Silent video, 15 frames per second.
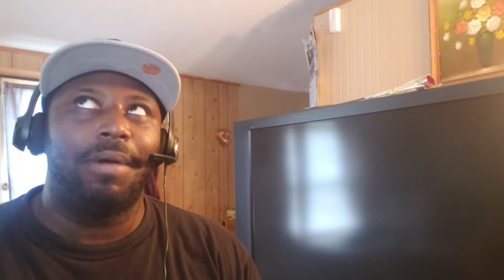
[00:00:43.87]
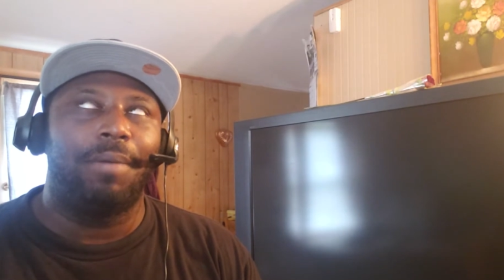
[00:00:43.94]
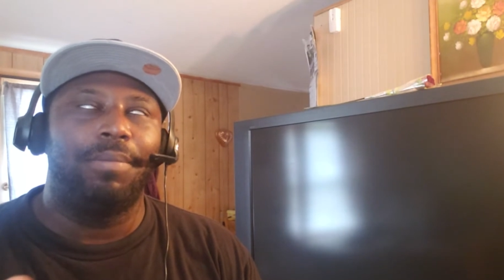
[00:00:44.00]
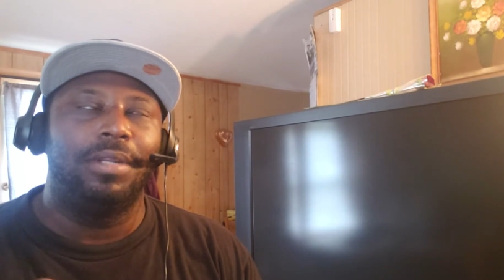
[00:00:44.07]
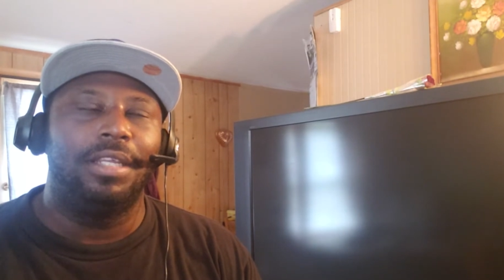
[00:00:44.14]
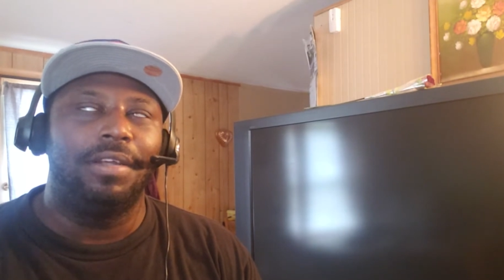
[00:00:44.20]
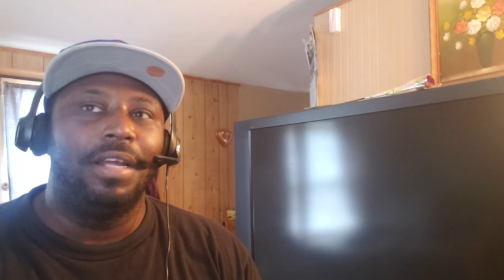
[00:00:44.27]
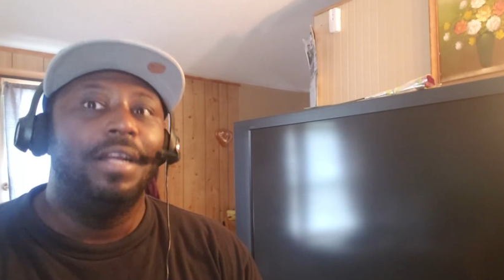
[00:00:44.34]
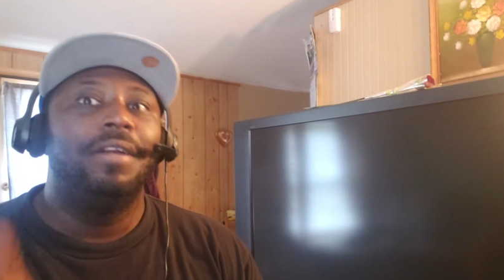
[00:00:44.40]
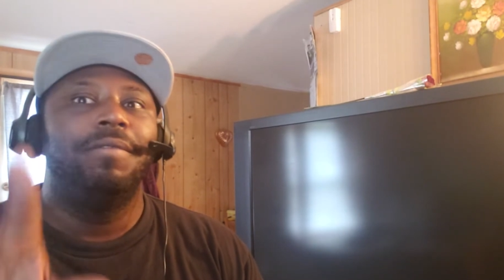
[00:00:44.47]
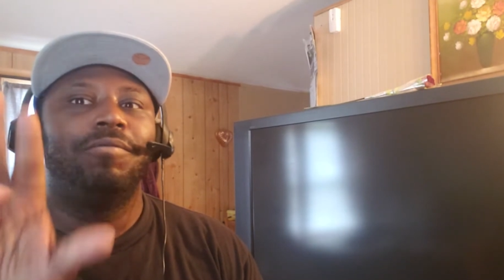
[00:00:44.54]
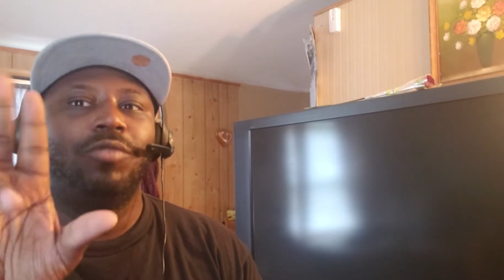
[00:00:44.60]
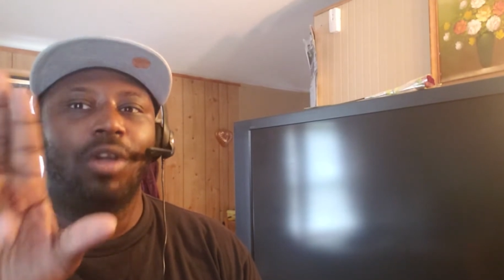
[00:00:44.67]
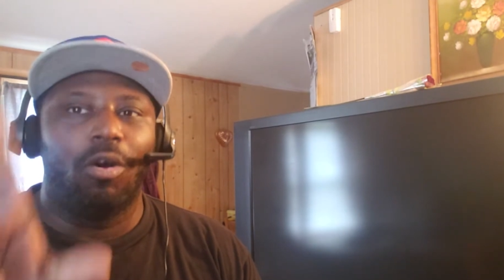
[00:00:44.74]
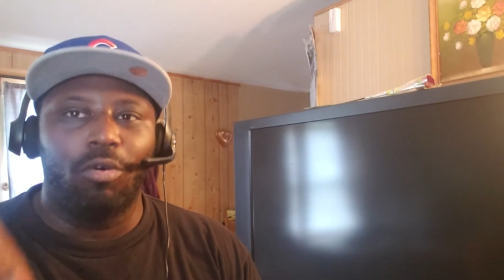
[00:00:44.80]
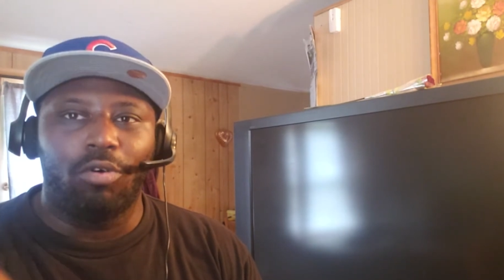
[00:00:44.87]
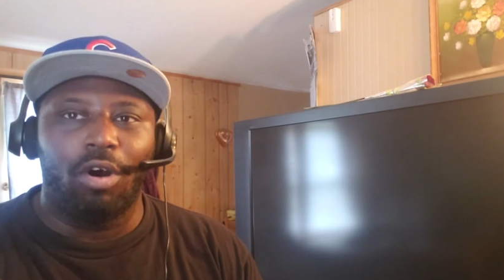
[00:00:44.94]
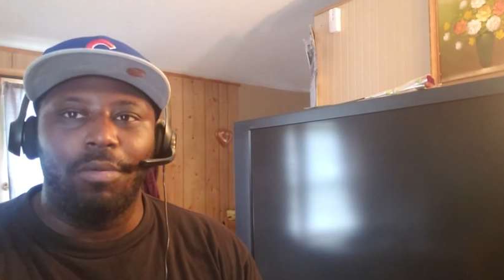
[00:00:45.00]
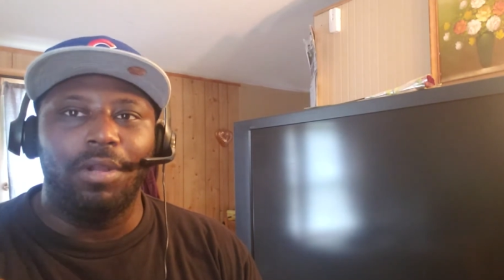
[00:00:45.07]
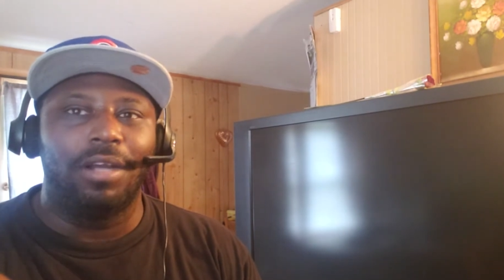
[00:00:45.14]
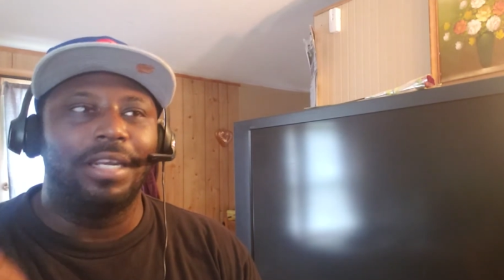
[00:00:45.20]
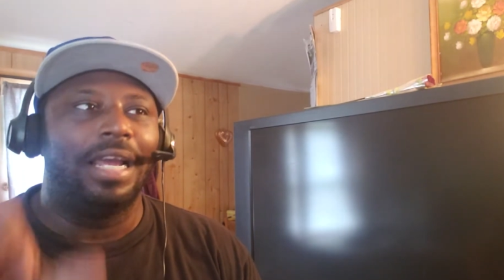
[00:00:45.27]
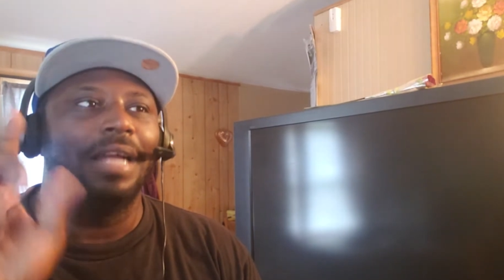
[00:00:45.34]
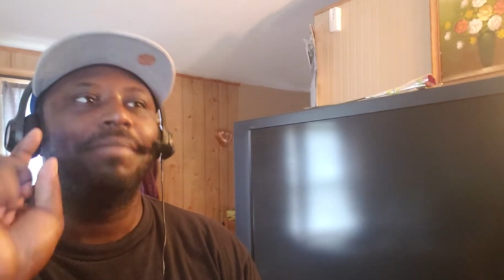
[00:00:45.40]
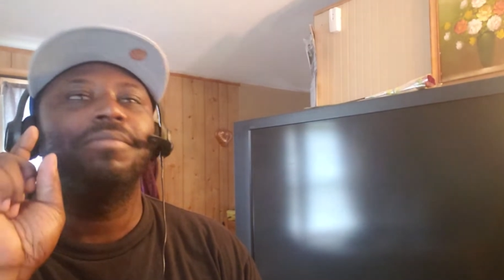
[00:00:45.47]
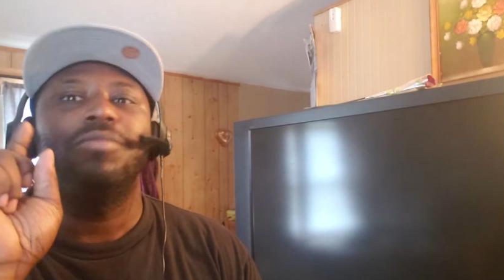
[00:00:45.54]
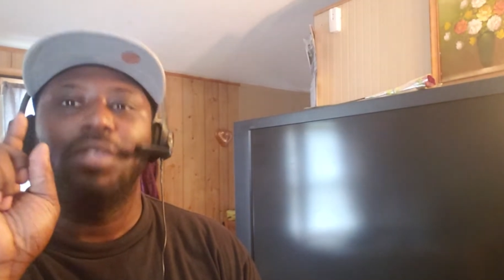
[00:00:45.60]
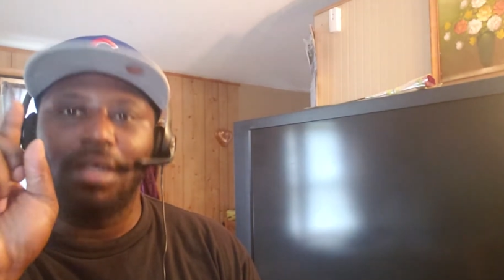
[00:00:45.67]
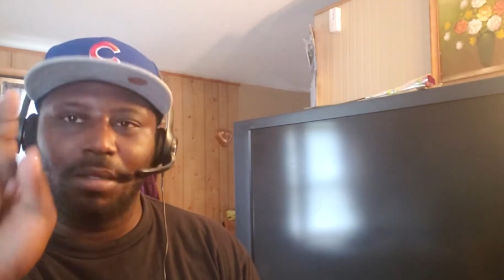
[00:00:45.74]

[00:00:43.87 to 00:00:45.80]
I believe, don't quote me on that.